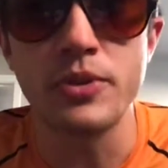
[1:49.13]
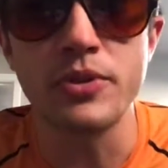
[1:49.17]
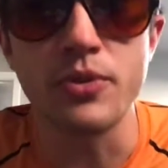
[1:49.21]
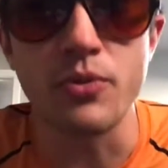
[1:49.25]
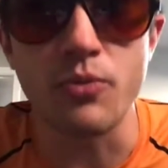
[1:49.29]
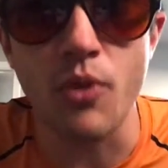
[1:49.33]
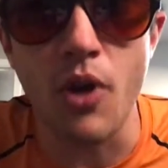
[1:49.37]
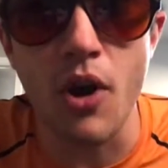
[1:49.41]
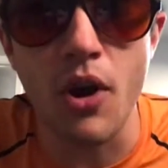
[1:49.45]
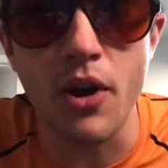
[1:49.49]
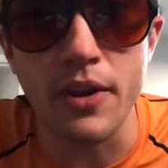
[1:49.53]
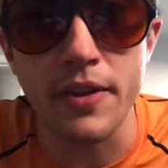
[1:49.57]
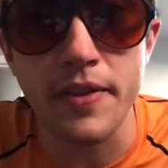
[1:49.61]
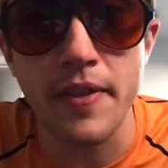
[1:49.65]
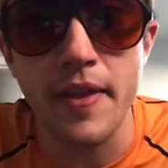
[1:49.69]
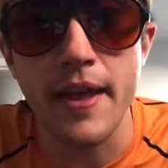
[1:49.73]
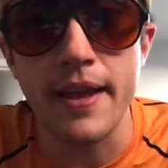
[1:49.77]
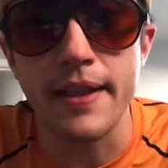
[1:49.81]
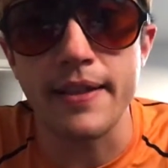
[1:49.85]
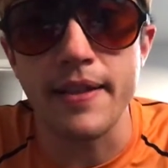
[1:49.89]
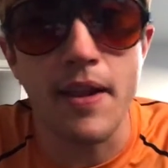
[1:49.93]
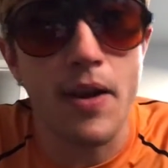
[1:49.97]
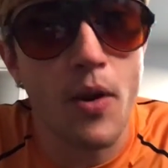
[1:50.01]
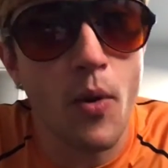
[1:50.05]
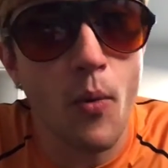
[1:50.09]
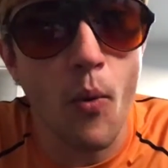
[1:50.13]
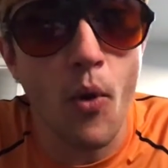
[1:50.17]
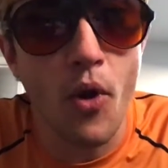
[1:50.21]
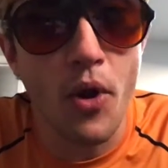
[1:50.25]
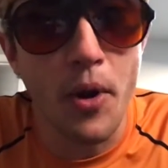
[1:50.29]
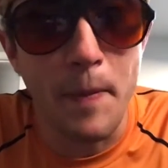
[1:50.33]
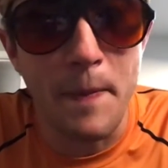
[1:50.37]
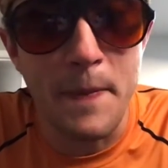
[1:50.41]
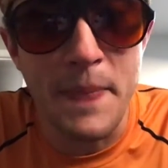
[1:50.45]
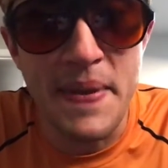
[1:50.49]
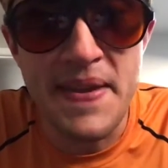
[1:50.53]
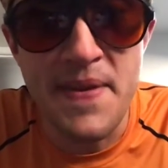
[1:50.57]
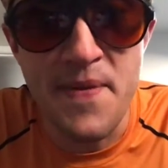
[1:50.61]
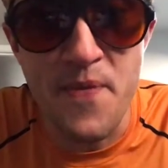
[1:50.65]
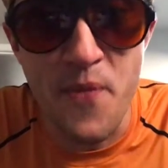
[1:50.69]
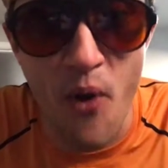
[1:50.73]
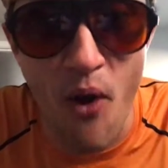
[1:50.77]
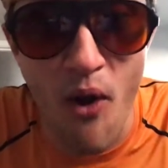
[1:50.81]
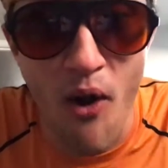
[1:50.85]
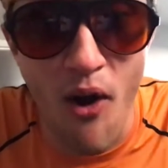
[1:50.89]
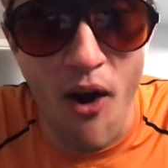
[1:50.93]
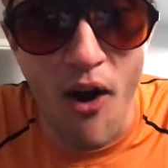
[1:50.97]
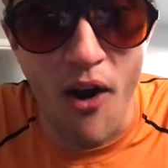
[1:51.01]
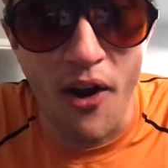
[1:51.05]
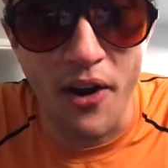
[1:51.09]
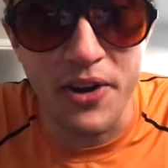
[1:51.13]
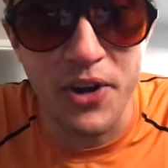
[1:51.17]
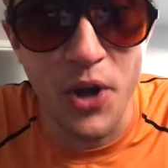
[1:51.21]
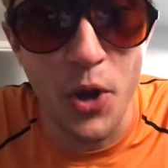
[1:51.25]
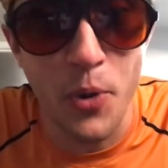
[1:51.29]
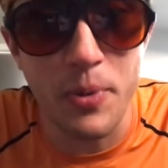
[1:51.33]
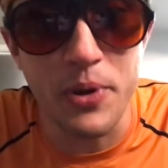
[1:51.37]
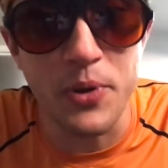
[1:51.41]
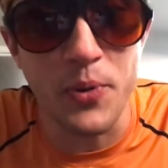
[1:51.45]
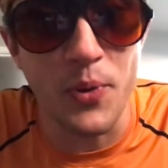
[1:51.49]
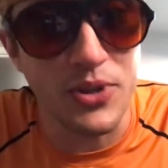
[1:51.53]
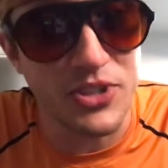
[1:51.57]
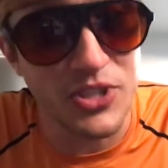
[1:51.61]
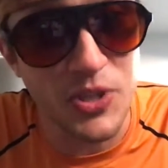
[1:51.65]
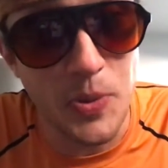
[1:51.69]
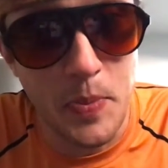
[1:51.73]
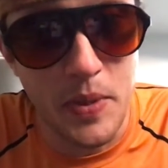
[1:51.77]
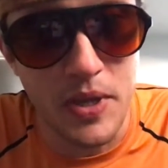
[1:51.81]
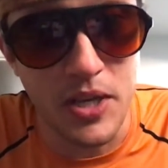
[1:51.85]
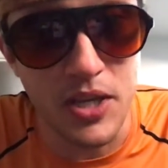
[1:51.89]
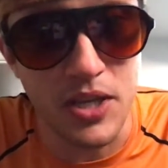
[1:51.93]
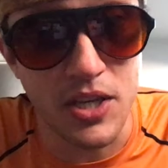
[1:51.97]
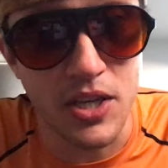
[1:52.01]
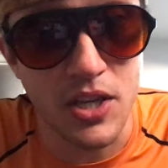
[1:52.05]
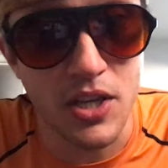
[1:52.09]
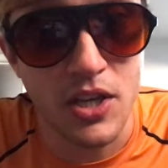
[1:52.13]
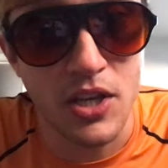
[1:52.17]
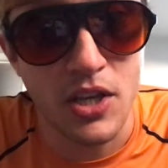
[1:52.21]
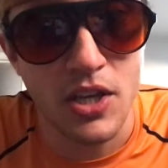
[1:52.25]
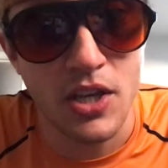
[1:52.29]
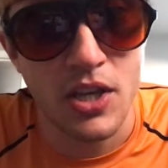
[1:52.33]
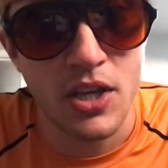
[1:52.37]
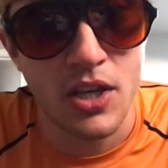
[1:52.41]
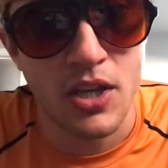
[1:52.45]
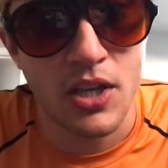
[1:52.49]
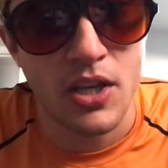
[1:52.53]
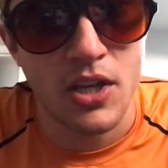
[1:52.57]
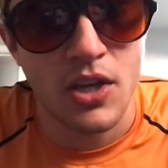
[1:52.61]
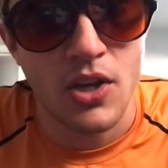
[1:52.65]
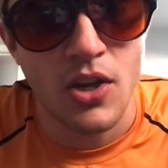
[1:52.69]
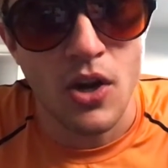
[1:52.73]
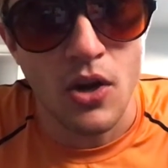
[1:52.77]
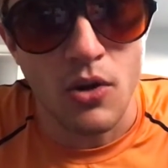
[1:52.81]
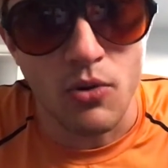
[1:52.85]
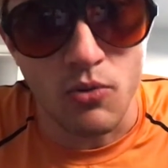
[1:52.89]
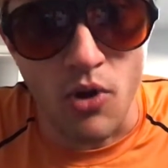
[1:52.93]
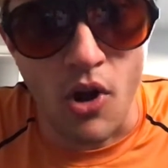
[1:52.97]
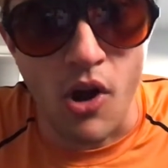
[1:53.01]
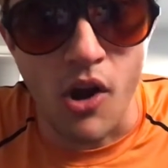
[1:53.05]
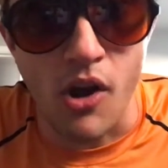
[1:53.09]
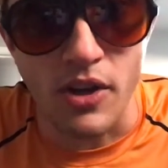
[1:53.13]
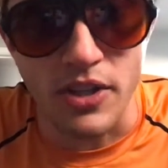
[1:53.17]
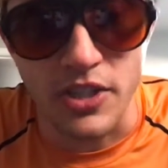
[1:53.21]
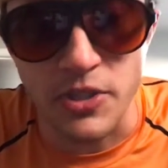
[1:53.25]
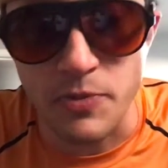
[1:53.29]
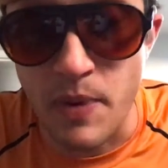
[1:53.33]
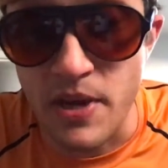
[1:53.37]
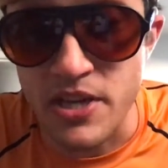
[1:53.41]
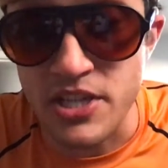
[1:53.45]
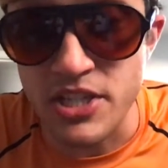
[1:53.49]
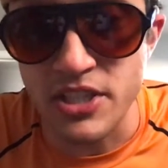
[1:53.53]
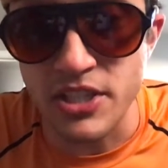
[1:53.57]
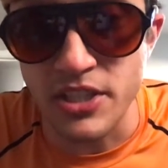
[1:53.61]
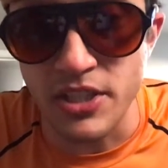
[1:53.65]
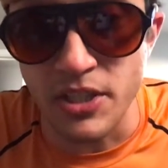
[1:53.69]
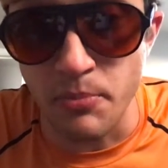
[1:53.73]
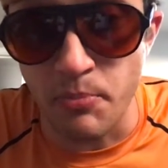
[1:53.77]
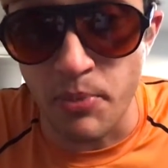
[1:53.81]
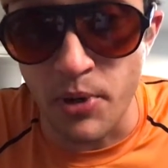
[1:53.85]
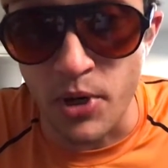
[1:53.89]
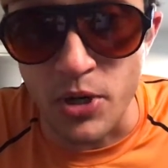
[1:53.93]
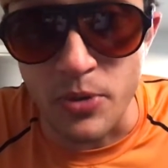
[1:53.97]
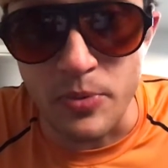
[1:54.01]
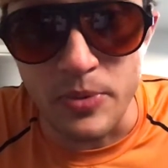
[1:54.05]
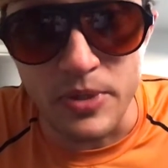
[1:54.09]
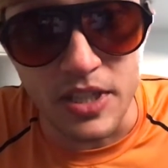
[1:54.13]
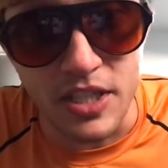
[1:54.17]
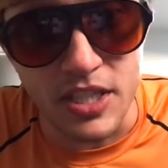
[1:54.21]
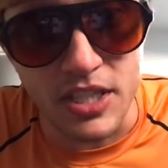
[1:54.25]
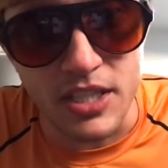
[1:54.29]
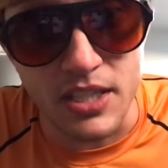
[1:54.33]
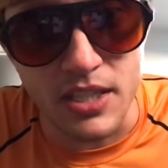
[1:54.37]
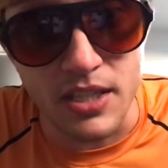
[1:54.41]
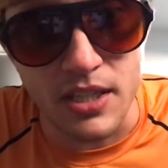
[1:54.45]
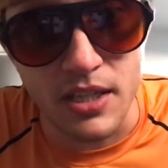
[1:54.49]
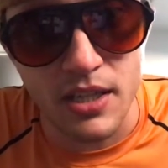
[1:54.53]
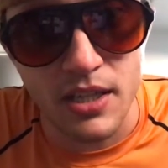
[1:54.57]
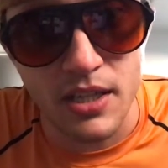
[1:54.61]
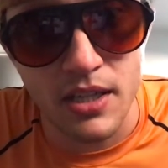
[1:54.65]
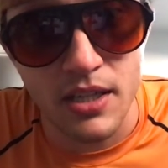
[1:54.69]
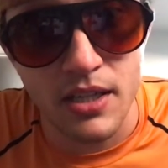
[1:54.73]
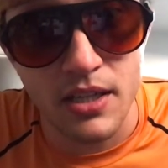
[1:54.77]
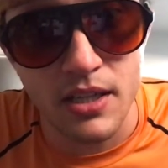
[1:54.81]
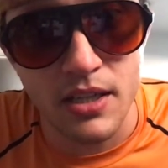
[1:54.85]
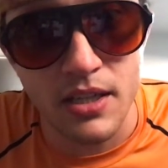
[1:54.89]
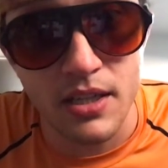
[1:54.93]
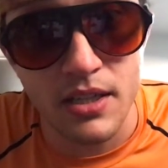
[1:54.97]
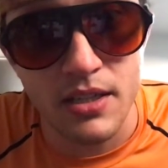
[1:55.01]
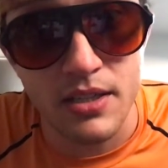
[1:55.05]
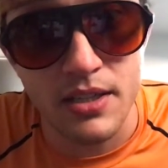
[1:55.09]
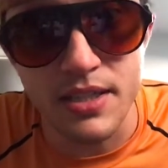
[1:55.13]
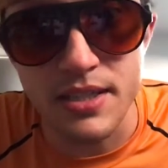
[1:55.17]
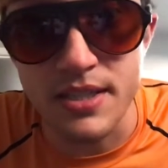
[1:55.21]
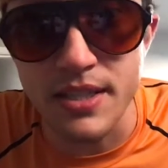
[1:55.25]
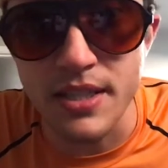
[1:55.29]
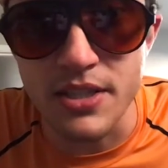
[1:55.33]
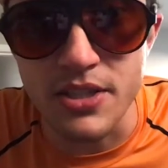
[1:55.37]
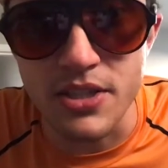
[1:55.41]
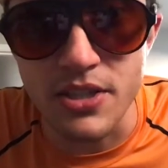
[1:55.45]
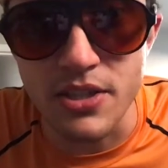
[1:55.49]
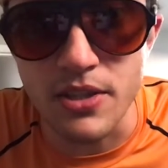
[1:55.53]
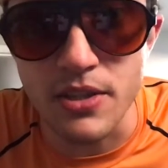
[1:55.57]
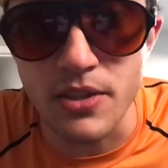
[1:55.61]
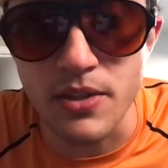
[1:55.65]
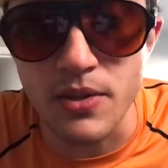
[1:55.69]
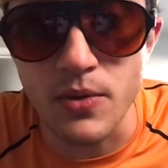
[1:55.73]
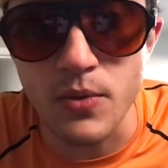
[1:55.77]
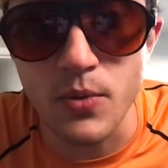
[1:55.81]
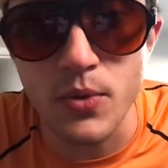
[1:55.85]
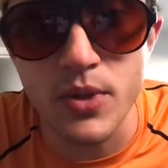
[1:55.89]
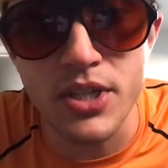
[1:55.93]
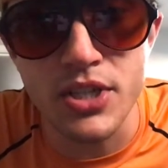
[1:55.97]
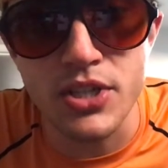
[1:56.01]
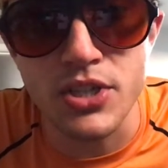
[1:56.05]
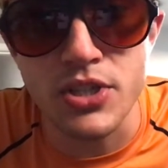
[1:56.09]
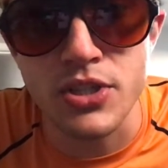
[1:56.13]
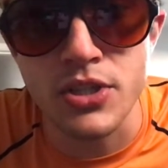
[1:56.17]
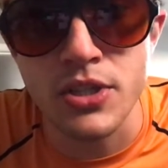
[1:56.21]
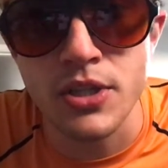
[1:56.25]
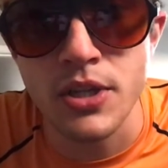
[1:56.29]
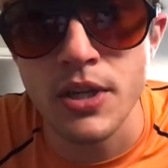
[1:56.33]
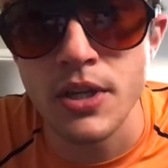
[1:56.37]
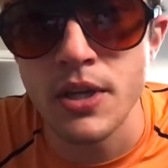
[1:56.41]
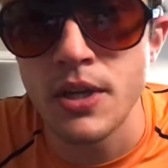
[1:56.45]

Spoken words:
the wrong thing. They don't want to be wrong. Nobody wants to be wrong, especially on a permanent decision, which